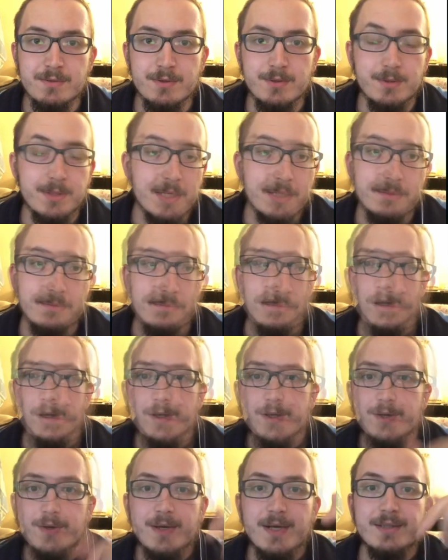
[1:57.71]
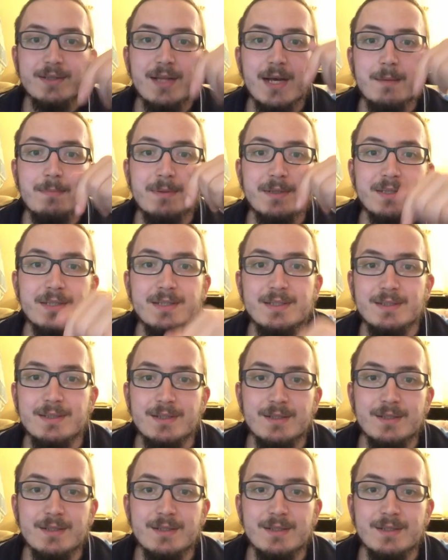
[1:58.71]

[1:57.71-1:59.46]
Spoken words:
You can type it in